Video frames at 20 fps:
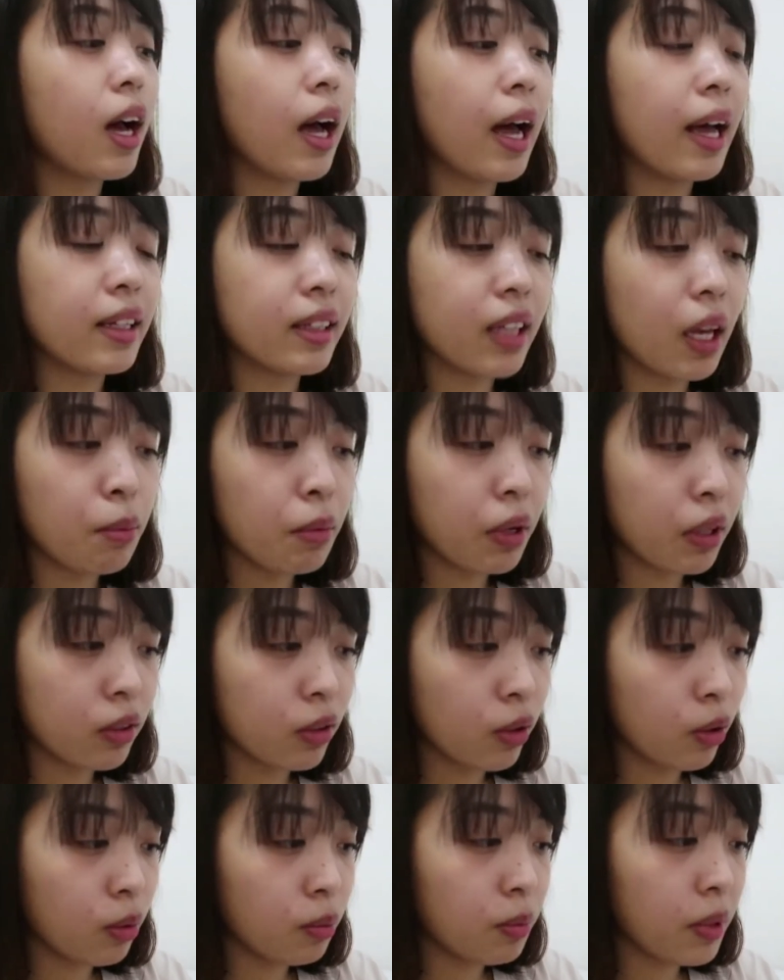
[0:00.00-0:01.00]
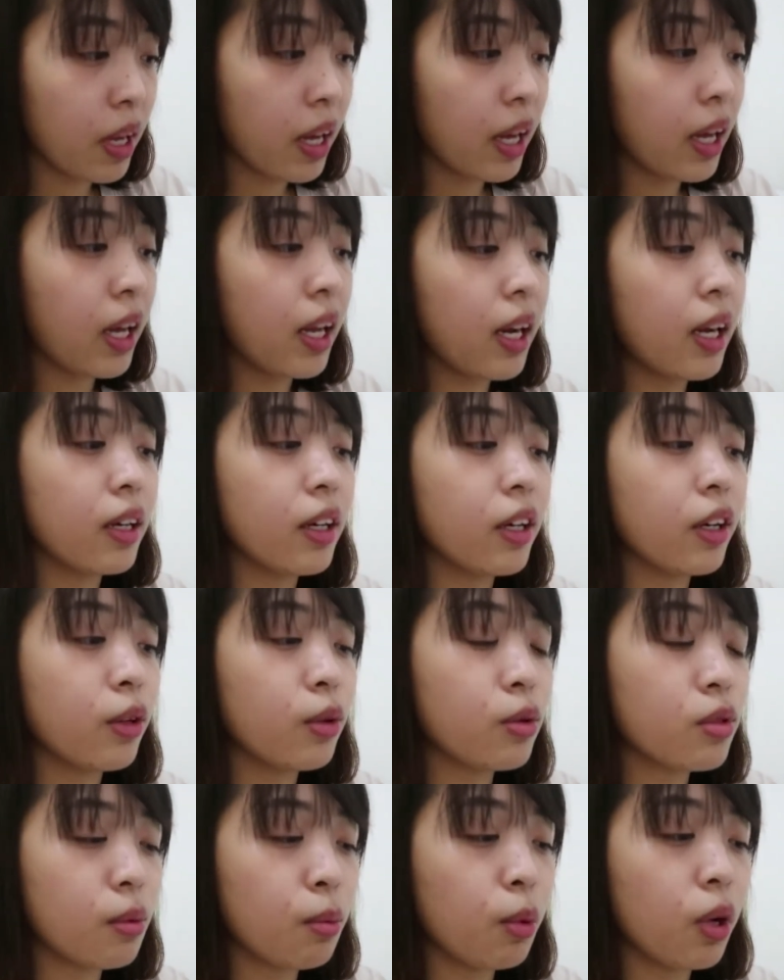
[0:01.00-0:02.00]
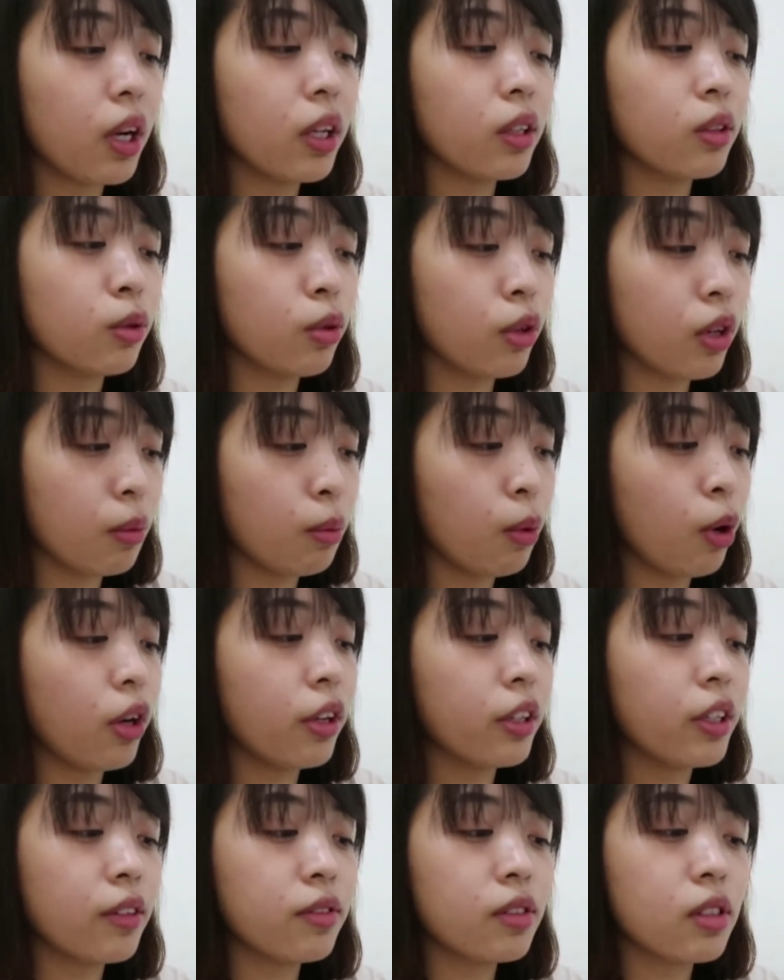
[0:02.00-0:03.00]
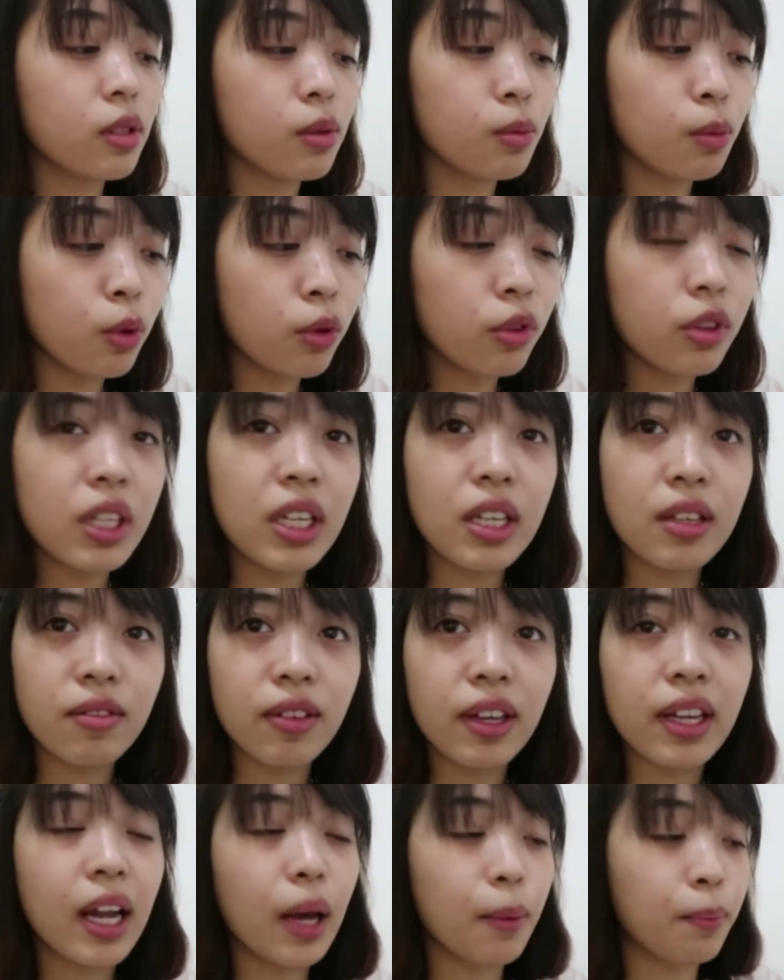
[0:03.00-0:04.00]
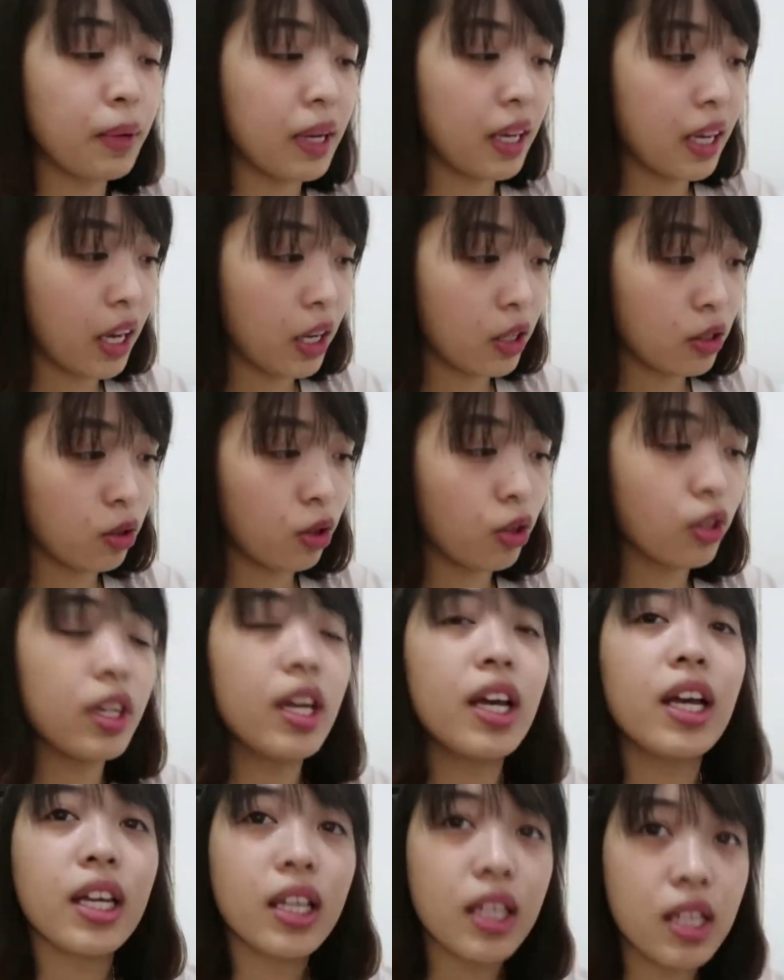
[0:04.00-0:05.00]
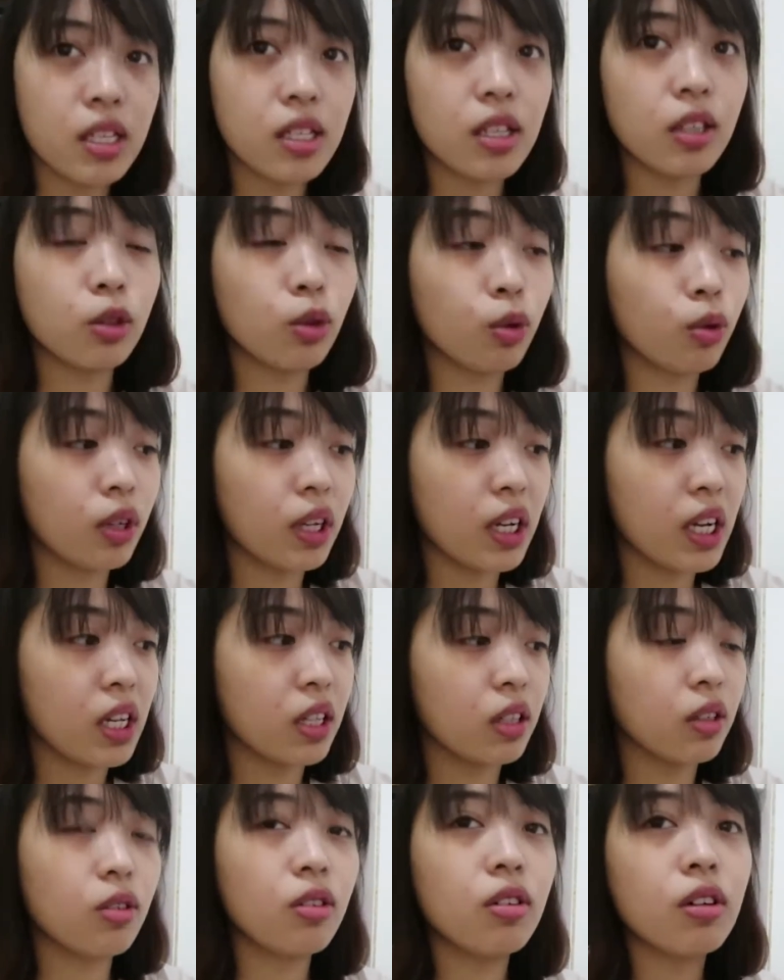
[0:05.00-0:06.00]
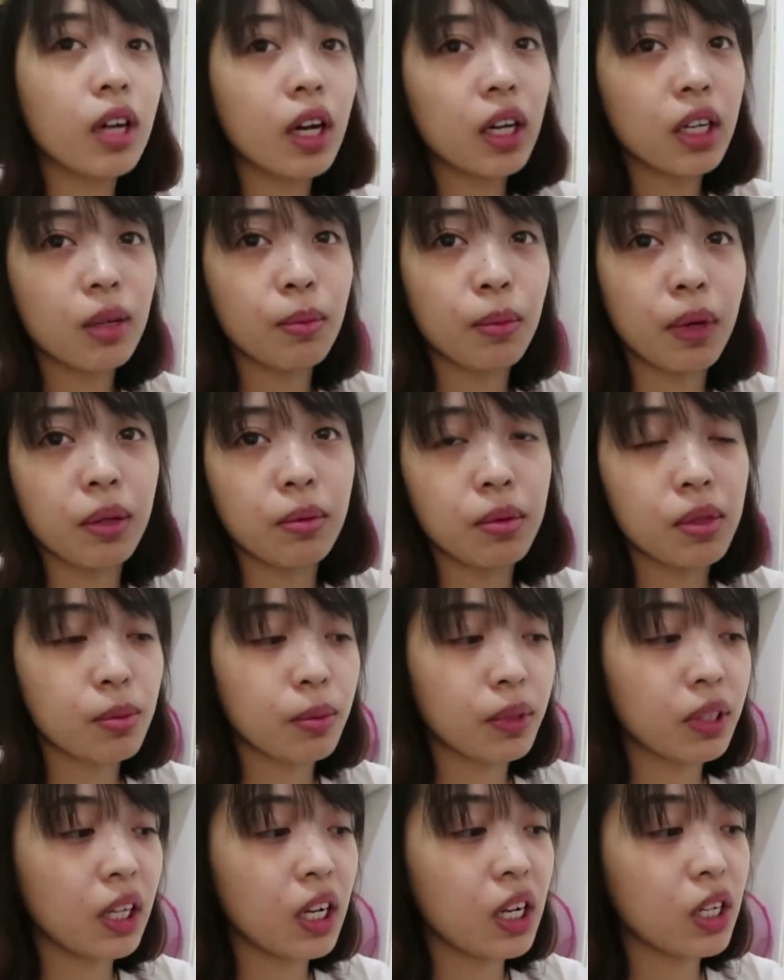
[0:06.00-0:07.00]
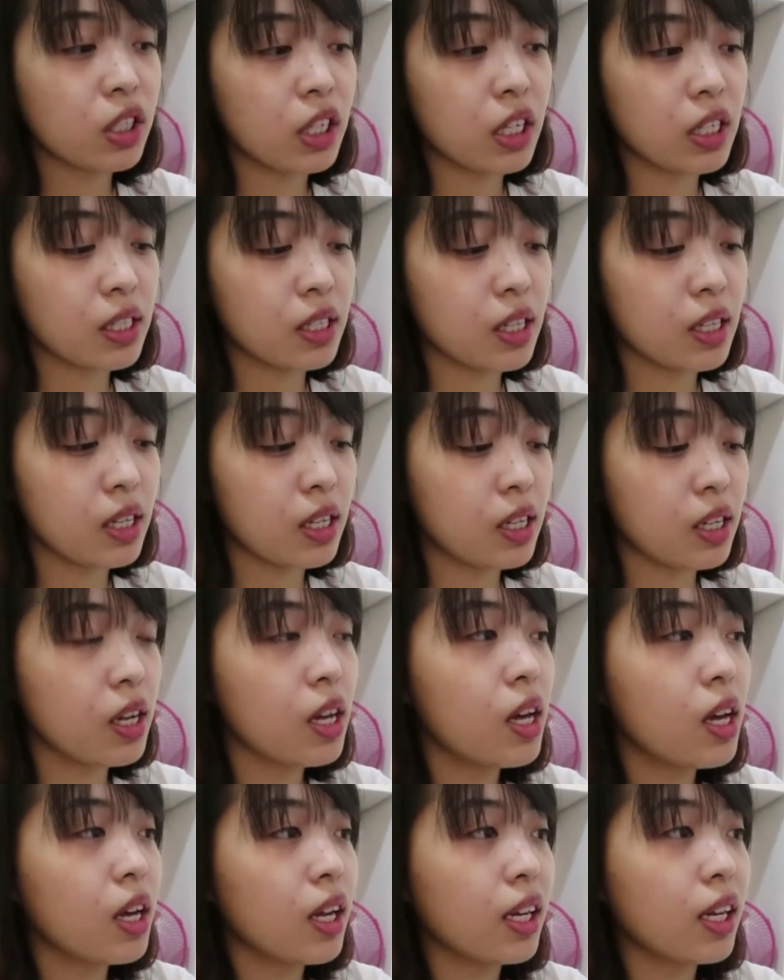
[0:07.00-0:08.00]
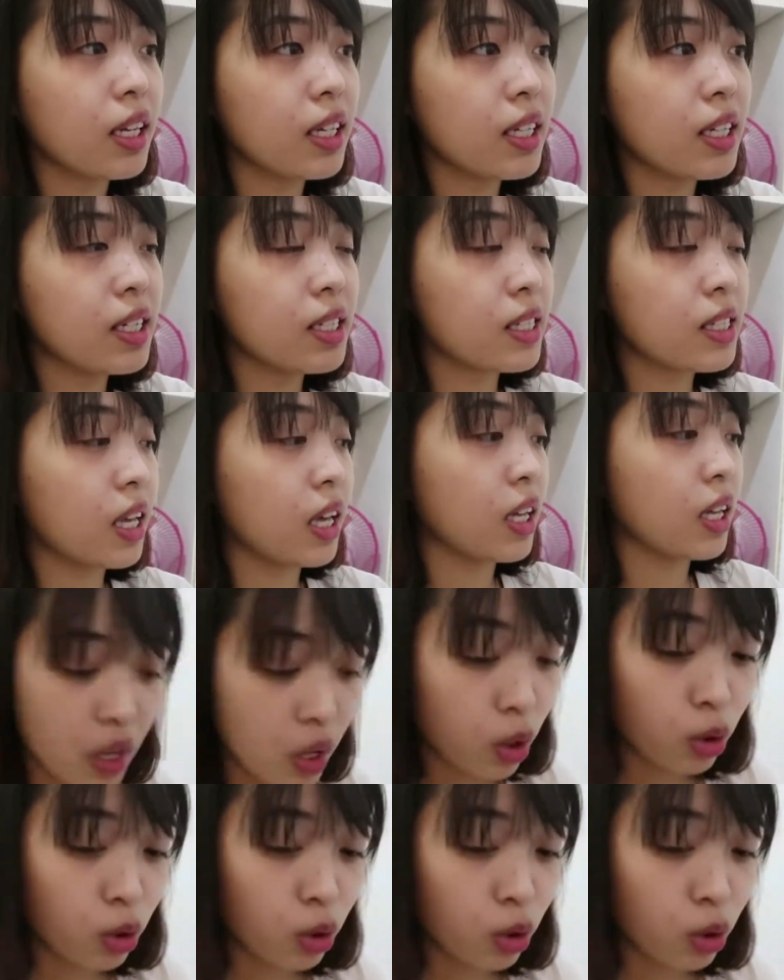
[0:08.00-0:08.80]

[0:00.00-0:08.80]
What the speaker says: Antimicrobial, reusable and durable, gives a smooth, even application, easy to clean. Oo nga naman, mas madali siya ilinisin.